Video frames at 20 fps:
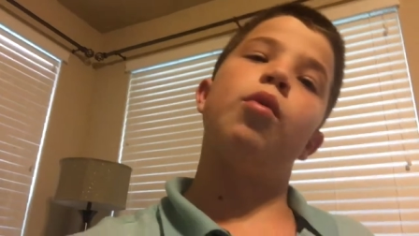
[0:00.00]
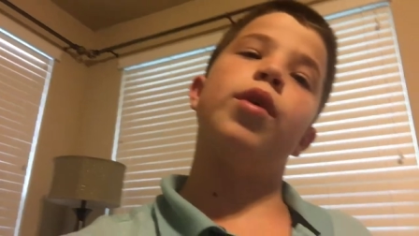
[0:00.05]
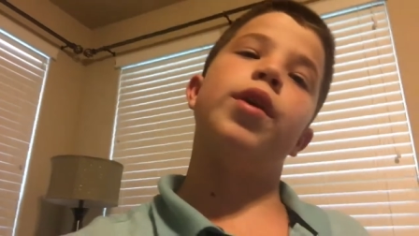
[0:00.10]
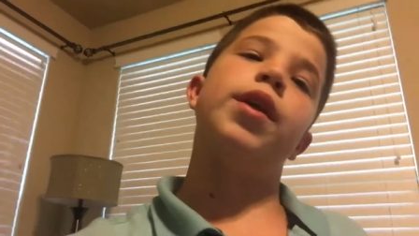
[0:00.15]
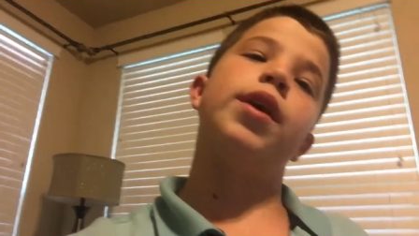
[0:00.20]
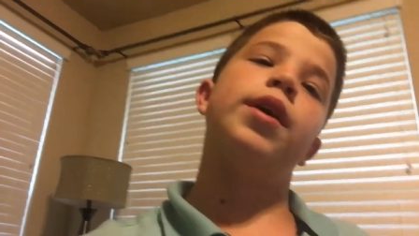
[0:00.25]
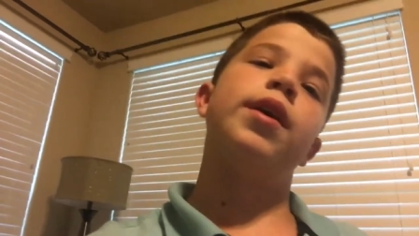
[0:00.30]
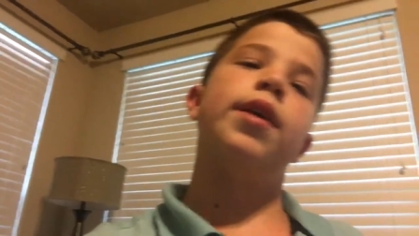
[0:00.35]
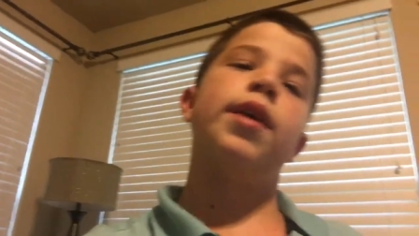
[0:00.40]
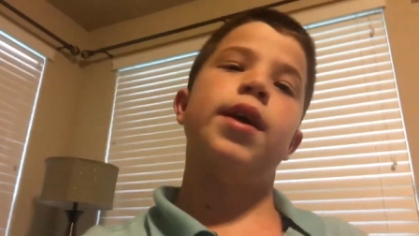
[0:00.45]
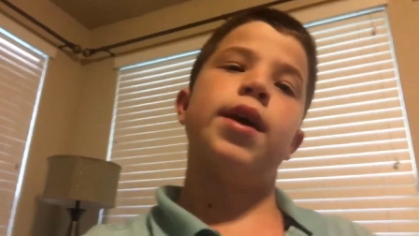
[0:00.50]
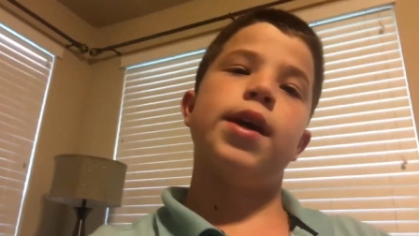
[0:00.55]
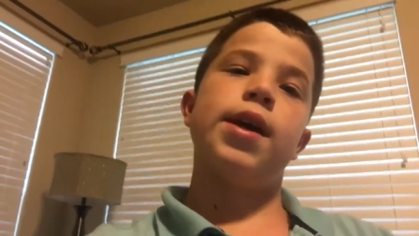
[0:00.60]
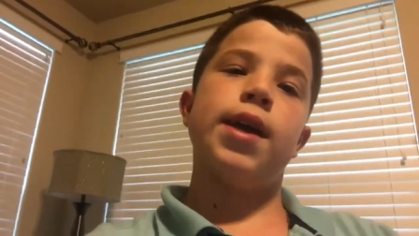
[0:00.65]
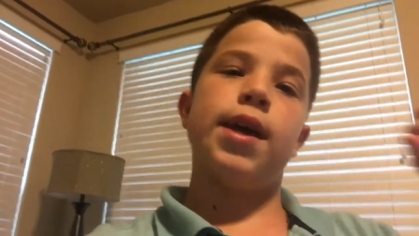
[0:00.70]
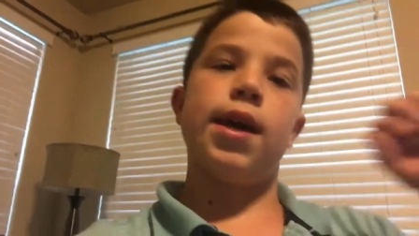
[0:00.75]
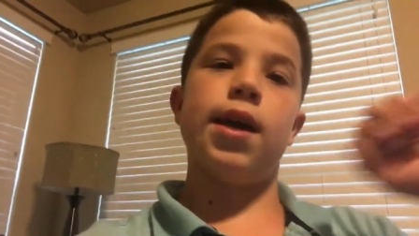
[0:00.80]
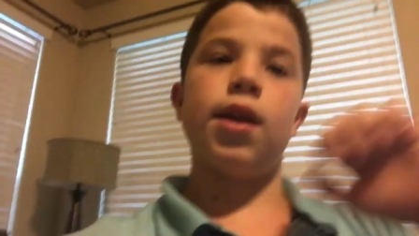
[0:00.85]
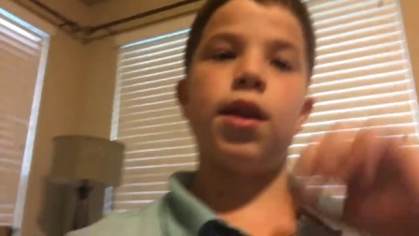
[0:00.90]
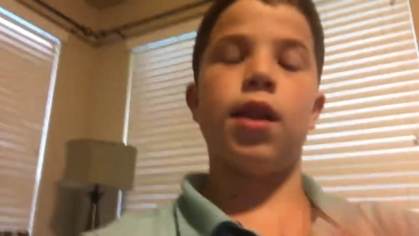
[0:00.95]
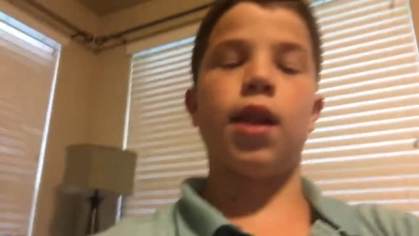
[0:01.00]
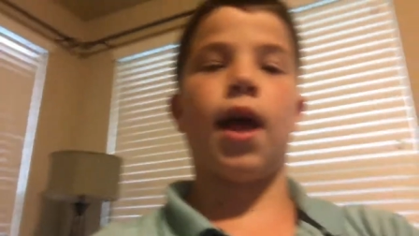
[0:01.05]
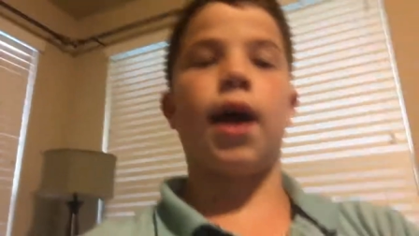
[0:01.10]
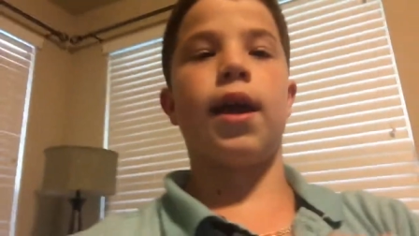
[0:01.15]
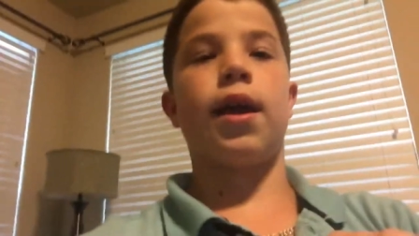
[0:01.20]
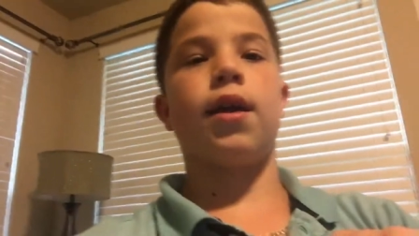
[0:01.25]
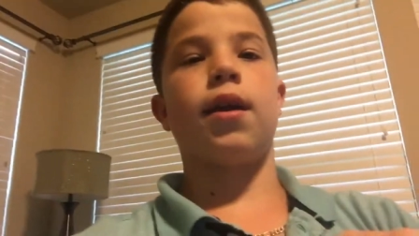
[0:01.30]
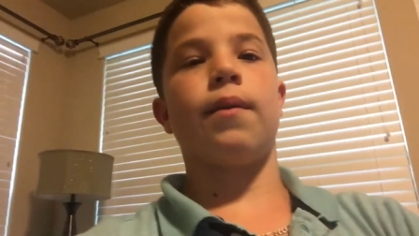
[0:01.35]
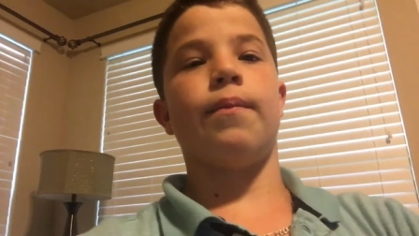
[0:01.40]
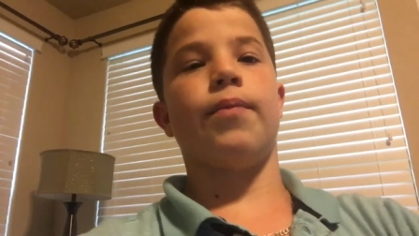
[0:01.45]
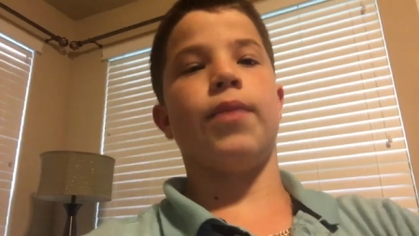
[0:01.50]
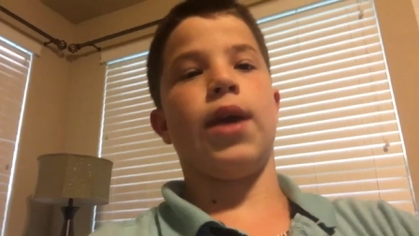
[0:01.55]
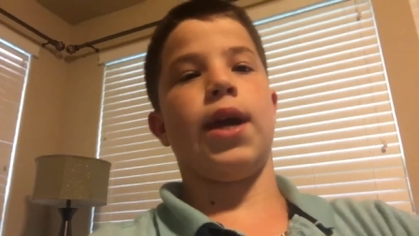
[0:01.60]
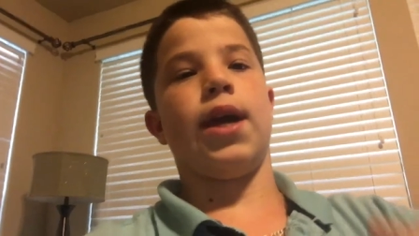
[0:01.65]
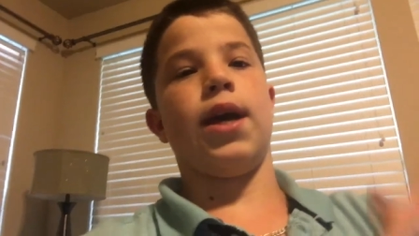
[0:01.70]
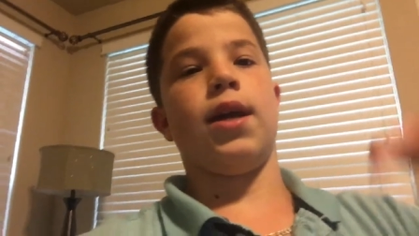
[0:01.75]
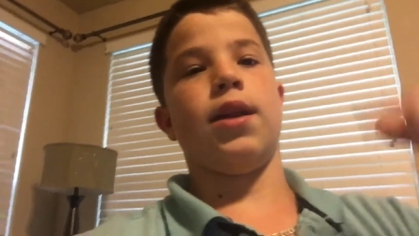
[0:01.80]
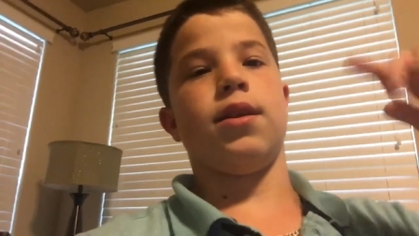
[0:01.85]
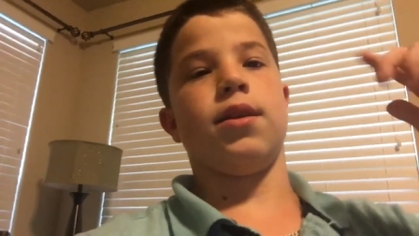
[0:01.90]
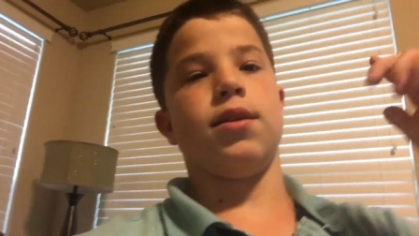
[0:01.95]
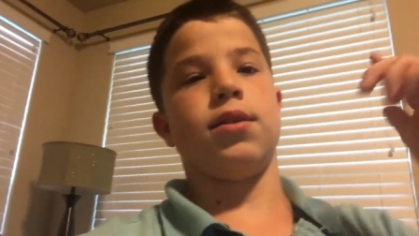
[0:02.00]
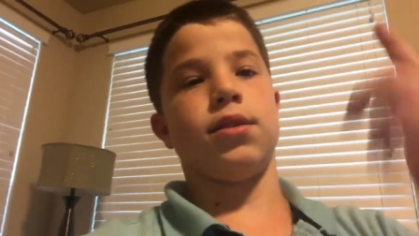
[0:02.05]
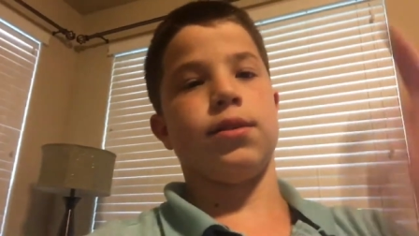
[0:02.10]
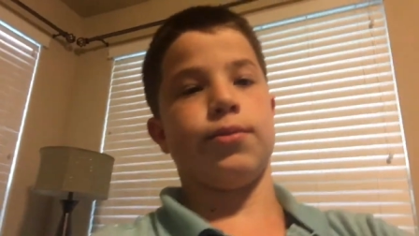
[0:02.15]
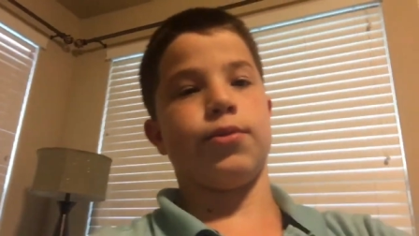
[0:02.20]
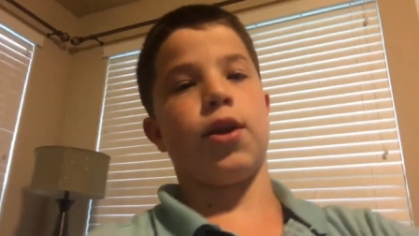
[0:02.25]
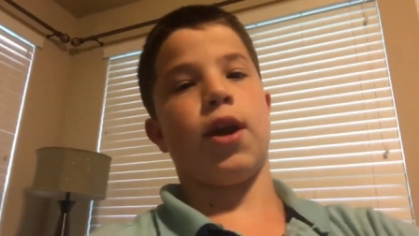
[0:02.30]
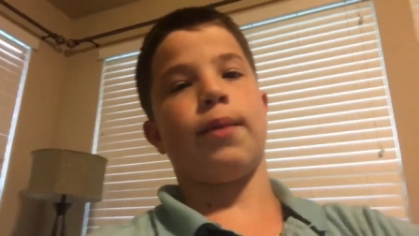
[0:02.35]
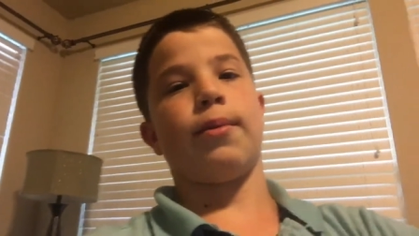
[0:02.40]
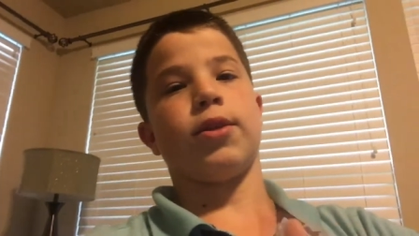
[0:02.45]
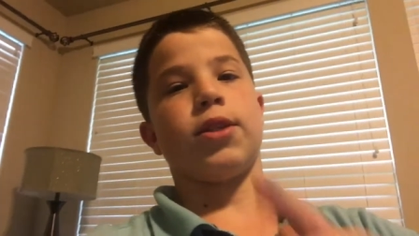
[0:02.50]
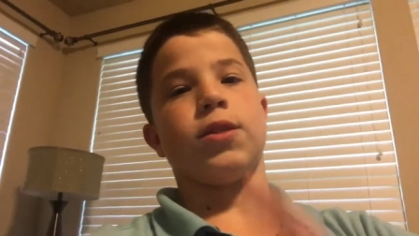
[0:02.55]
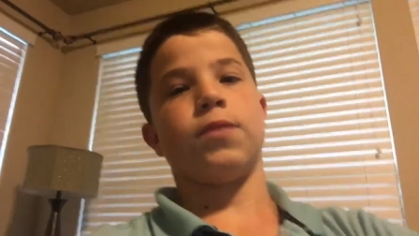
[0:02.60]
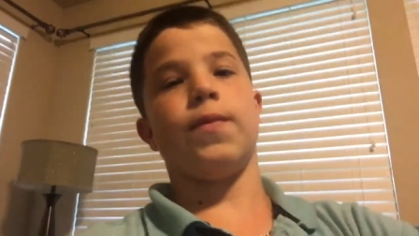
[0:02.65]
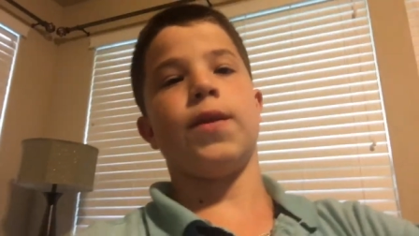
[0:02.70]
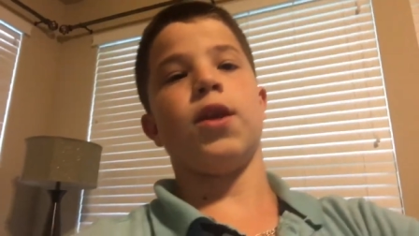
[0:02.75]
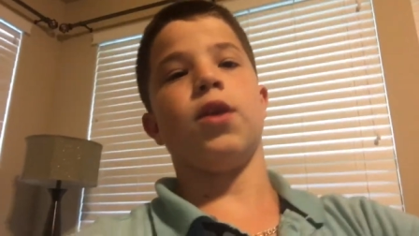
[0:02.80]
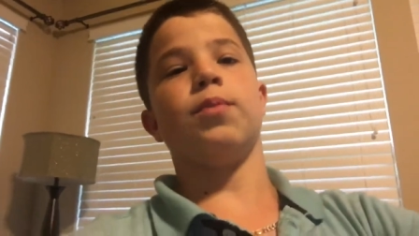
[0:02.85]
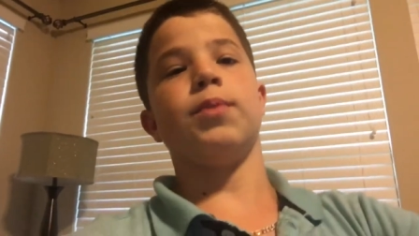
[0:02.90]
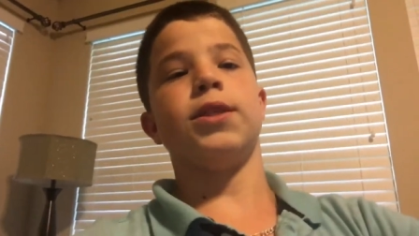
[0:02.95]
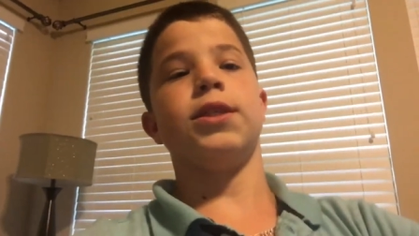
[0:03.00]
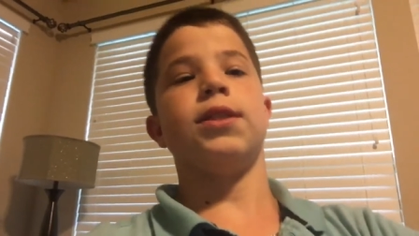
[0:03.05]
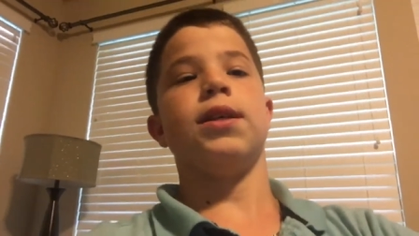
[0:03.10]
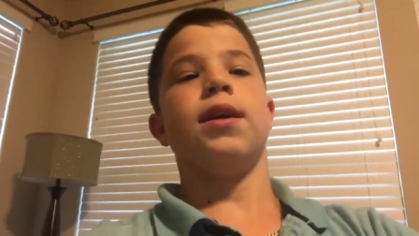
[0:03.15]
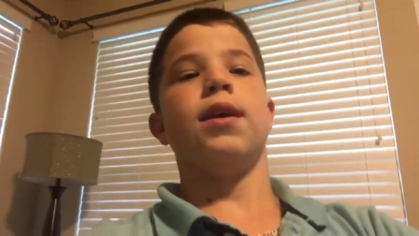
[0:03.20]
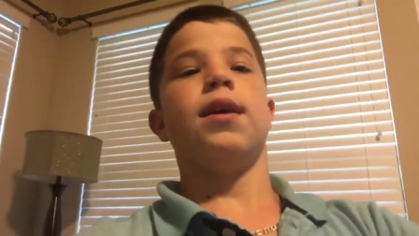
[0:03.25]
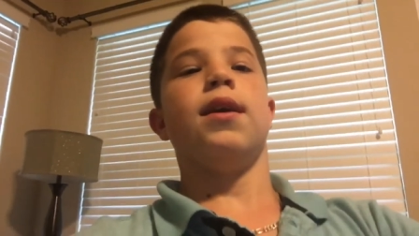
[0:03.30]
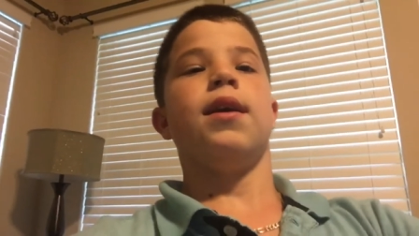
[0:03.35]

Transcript: would hit a like and a subscribe on this video, please.